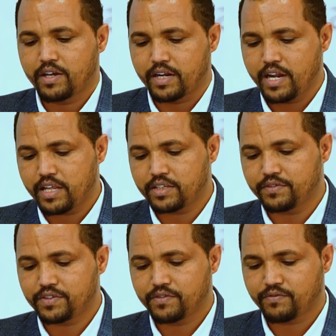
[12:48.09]

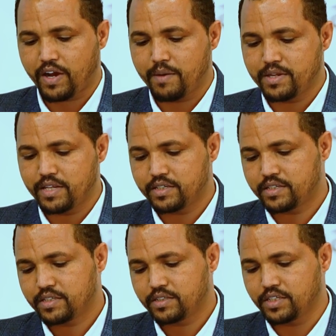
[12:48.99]
relatives,
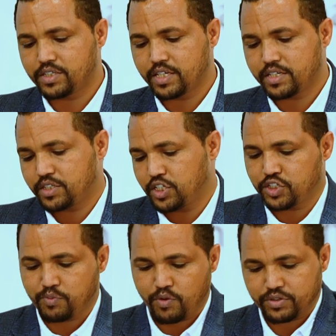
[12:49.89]
families, teachers,
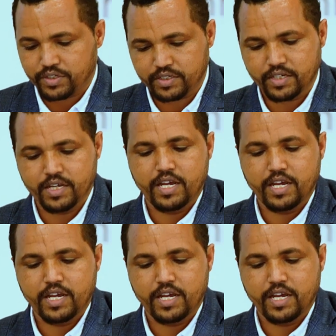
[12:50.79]
sports,